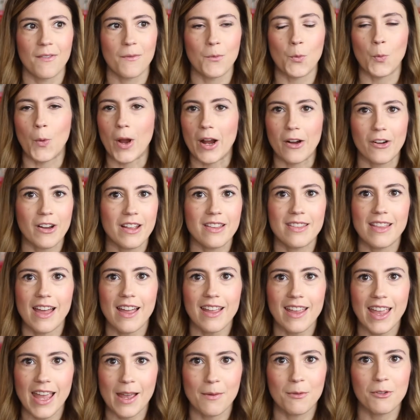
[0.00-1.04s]
wearing
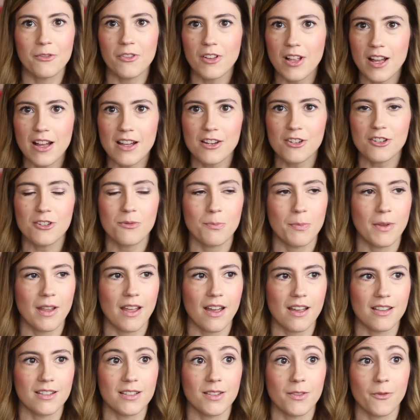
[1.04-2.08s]
that camouflage,
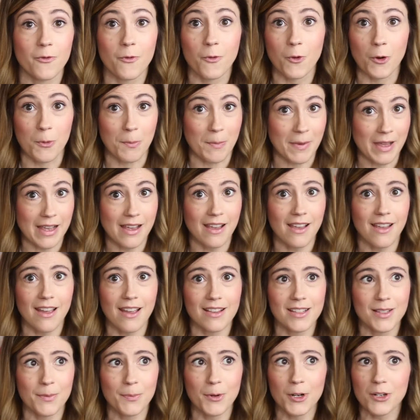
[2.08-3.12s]
because for me
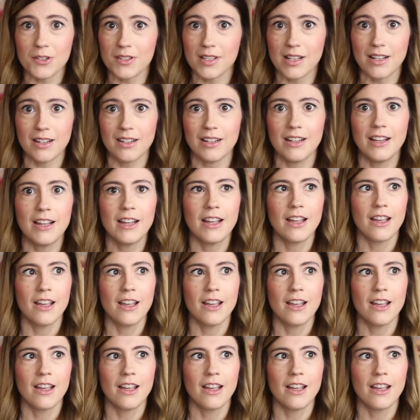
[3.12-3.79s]
as a person,